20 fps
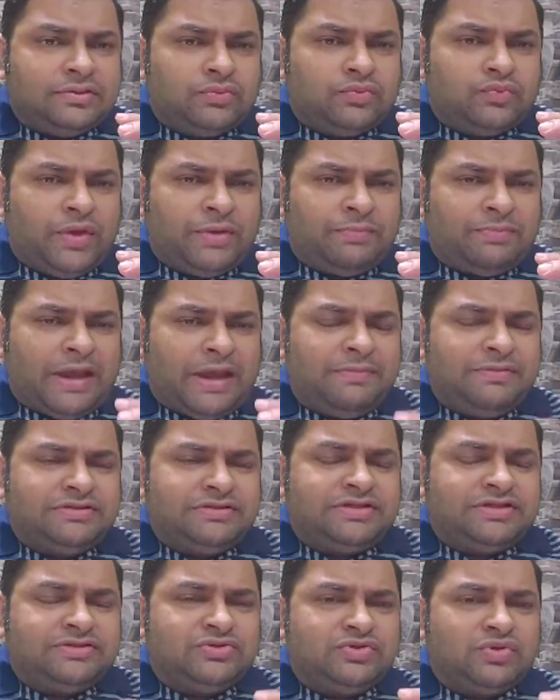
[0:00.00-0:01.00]
When Bible
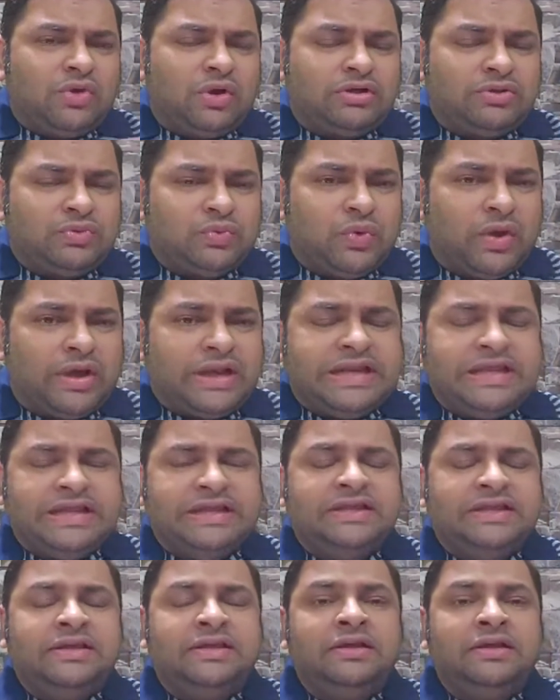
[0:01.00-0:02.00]
says do not
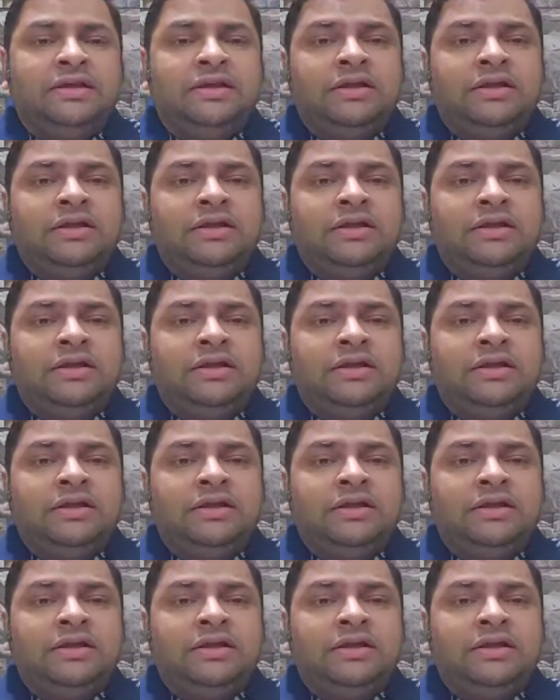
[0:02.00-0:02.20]
worry,